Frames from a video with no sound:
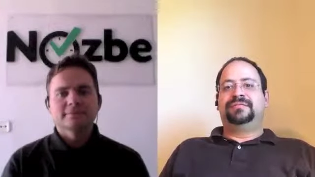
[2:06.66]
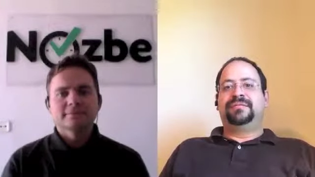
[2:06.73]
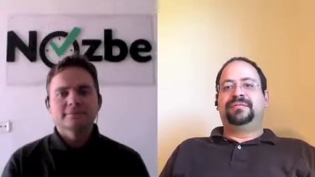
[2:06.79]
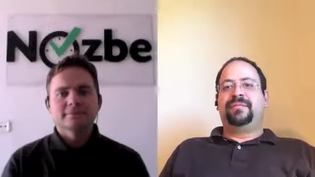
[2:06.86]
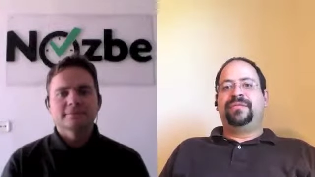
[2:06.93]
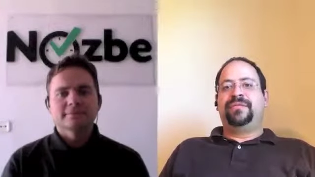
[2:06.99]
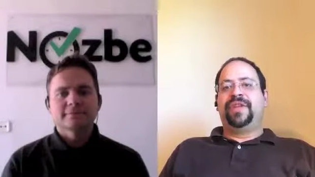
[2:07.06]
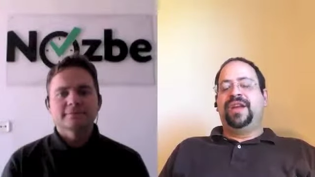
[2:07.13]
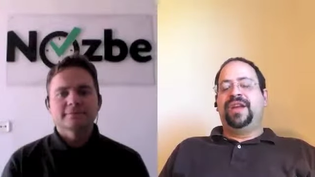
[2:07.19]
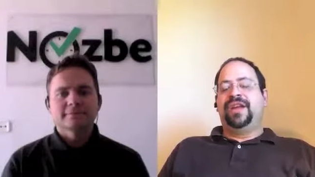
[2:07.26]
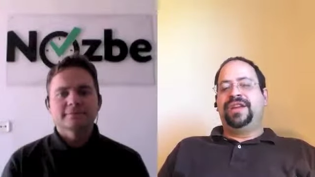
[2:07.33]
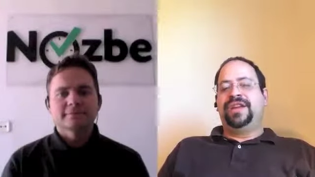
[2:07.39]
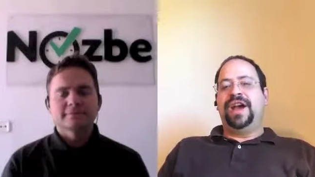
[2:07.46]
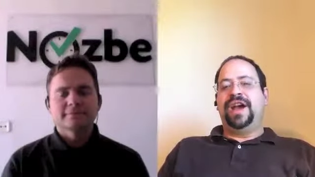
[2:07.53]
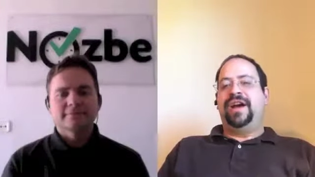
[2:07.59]
Speaker 1: Yeah, I
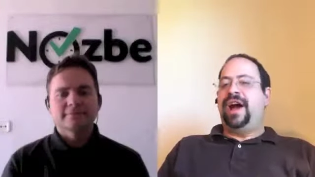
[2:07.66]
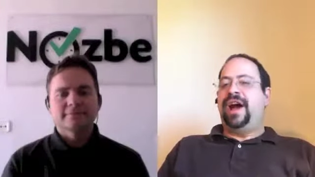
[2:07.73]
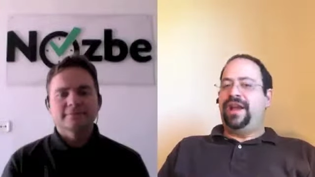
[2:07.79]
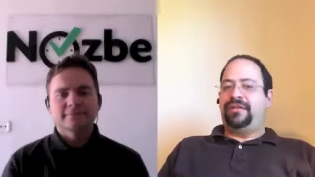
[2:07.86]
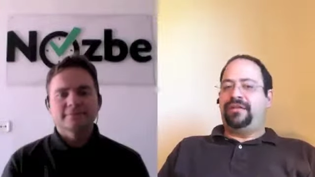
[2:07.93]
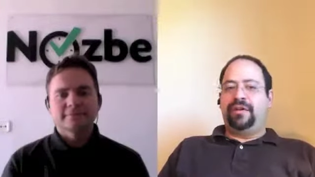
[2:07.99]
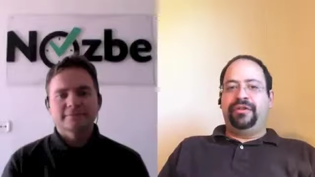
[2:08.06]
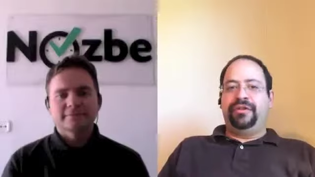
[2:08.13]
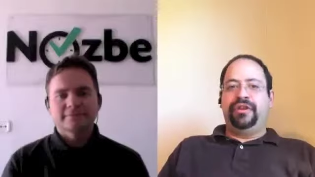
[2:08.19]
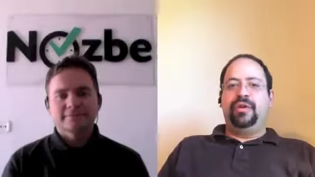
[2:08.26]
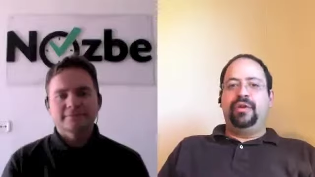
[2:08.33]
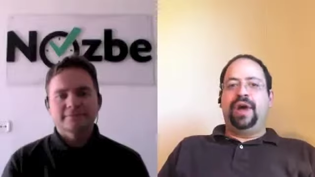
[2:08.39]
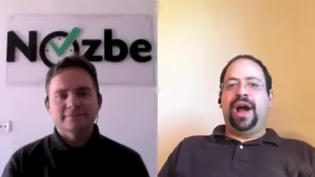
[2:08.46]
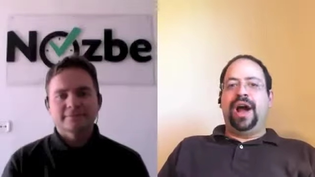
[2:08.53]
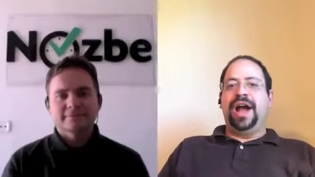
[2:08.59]
agree with you. I
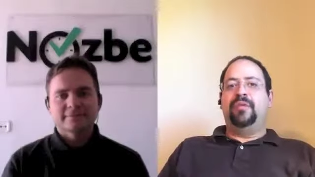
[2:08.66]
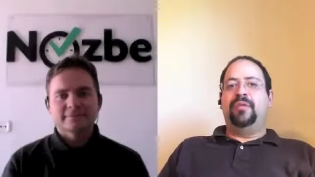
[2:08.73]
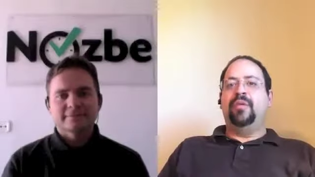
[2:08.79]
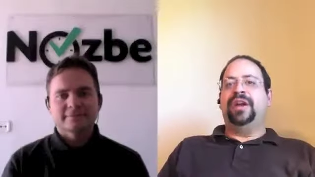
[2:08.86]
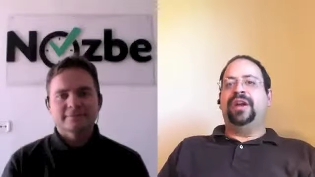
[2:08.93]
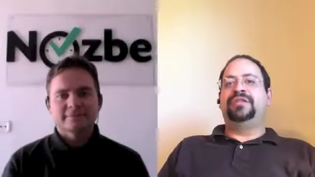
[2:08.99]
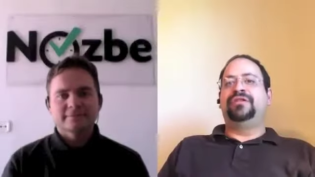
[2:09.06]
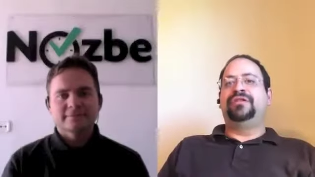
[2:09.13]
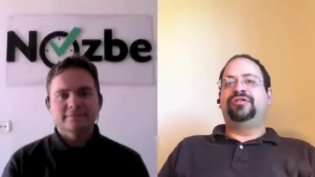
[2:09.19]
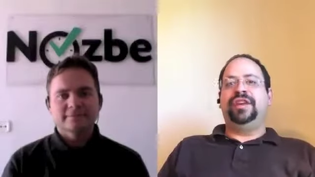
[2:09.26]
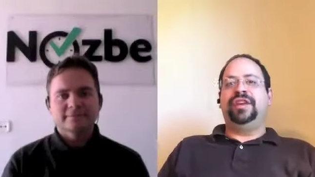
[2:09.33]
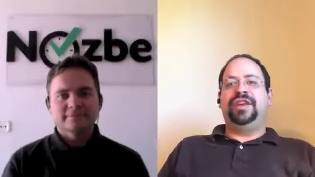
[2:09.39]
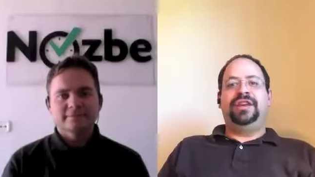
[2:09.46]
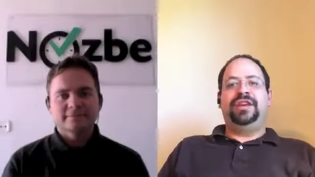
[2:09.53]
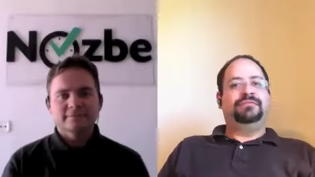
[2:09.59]
want to see
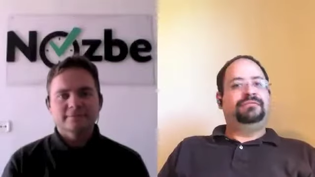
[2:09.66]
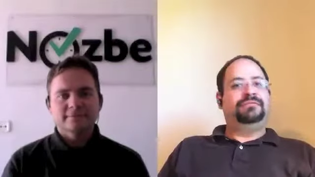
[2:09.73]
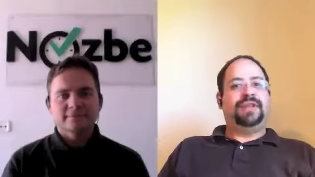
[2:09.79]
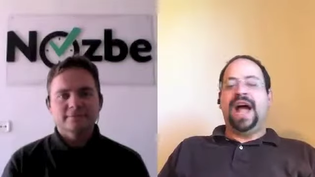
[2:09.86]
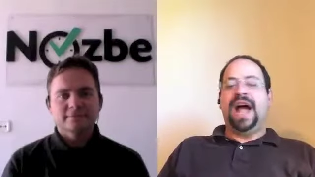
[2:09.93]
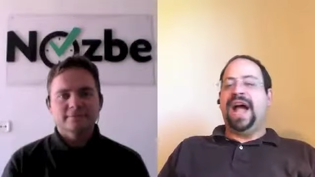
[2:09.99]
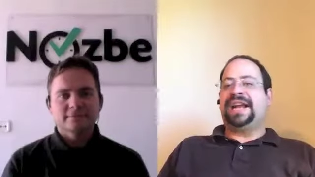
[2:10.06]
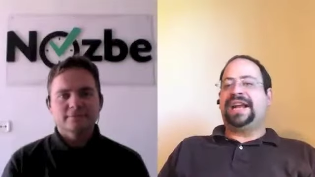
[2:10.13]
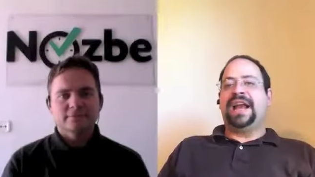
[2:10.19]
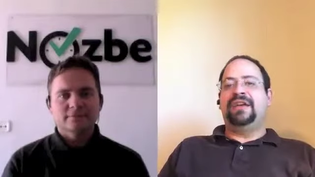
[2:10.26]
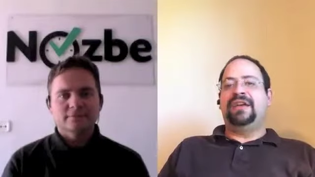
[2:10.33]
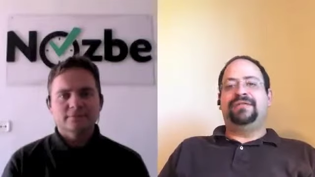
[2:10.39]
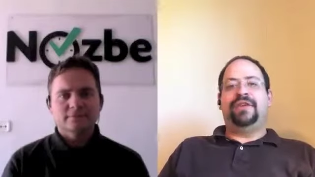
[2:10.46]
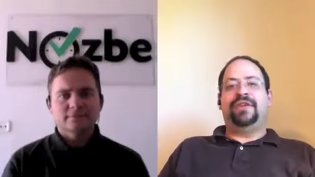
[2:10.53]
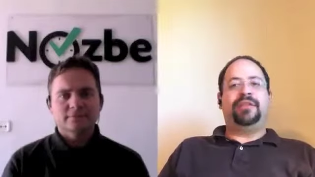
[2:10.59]
iCloud photo
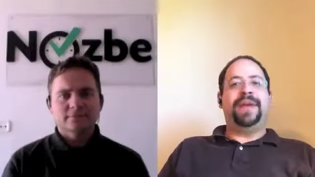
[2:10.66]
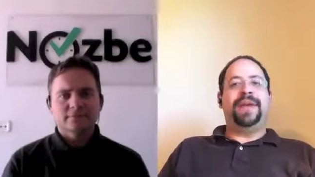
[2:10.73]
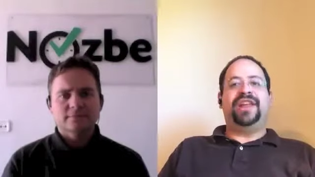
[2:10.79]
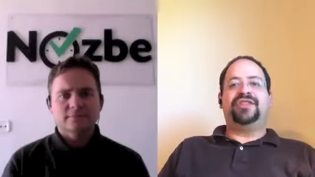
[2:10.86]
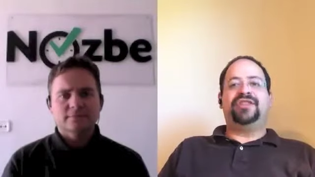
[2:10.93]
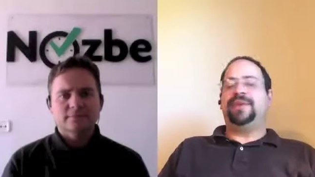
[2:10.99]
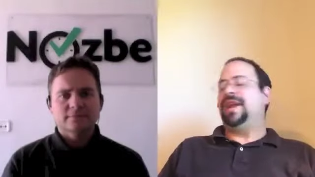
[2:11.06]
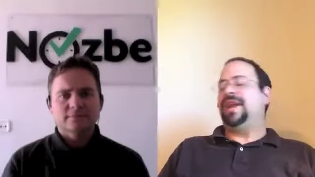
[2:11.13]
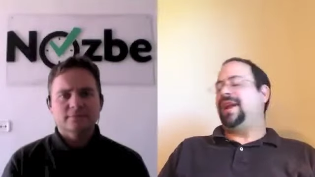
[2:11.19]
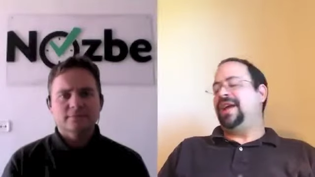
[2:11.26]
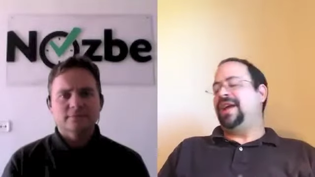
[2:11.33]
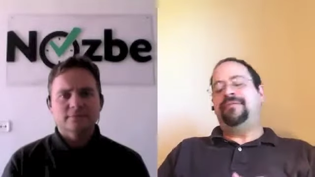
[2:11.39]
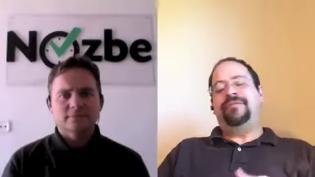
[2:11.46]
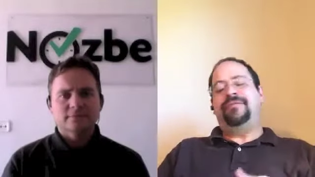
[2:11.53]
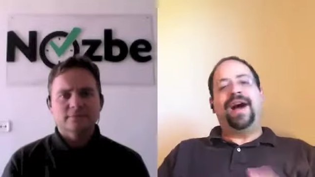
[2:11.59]
management, and I'm fine to
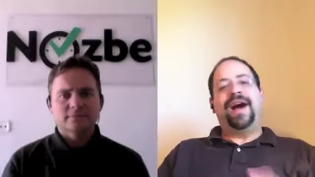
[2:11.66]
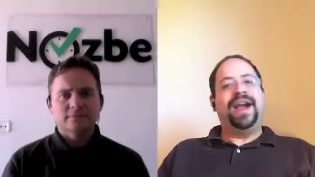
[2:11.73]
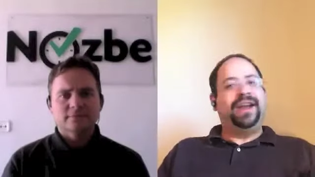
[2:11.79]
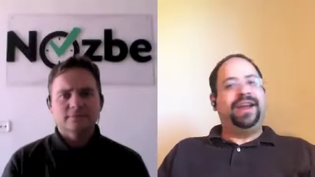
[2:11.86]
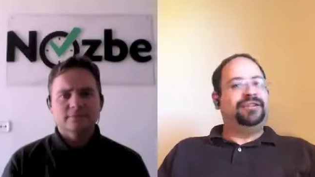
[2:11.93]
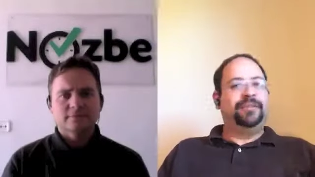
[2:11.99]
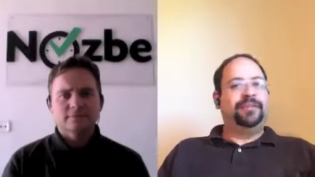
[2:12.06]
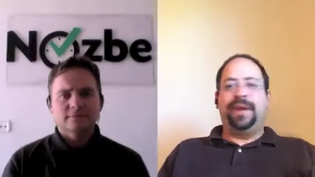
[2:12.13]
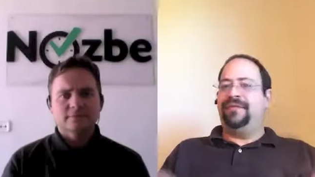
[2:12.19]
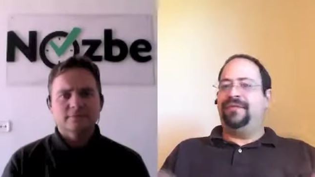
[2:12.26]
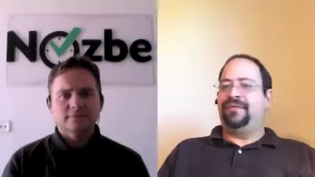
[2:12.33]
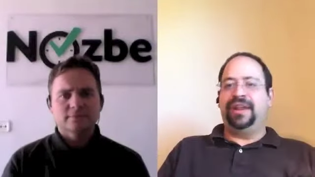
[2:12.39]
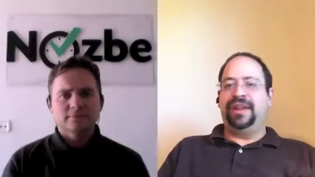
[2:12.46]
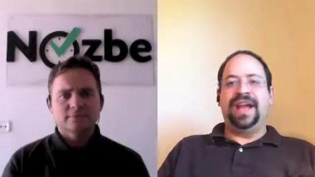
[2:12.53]
pay for the extra